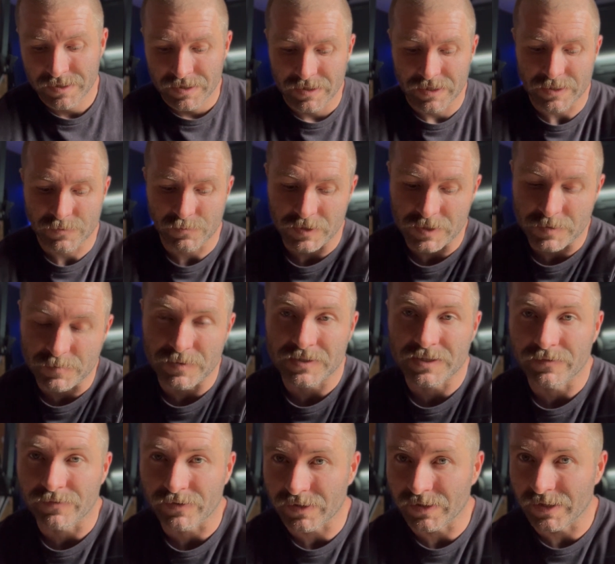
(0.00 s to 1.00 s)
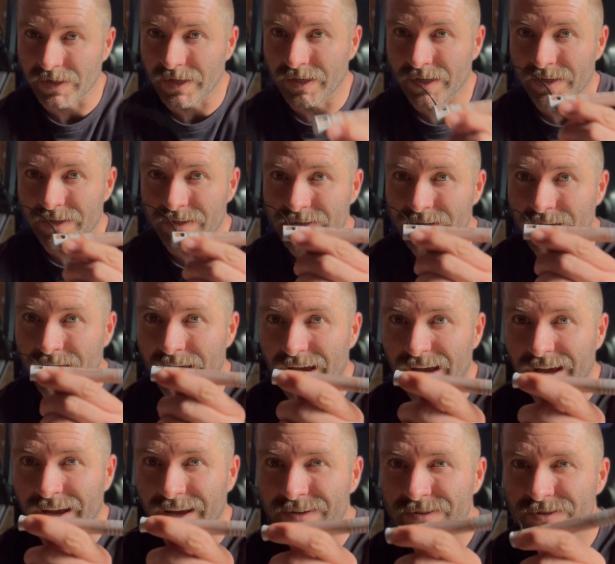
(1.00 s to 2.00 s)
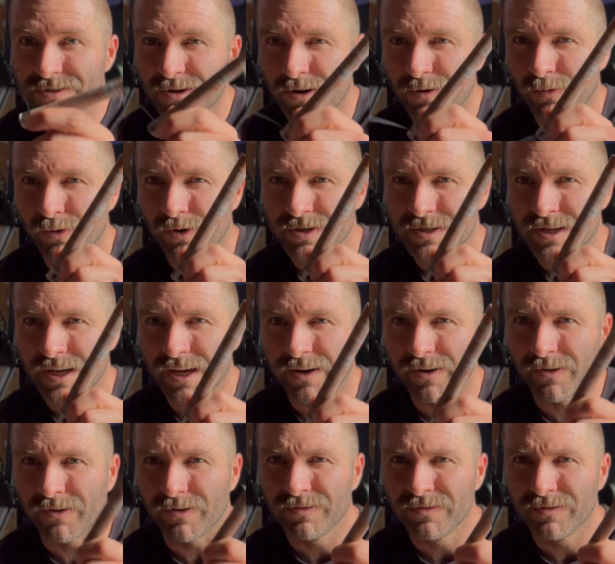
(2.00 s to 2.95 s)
This one specifically is a Star Wars handle,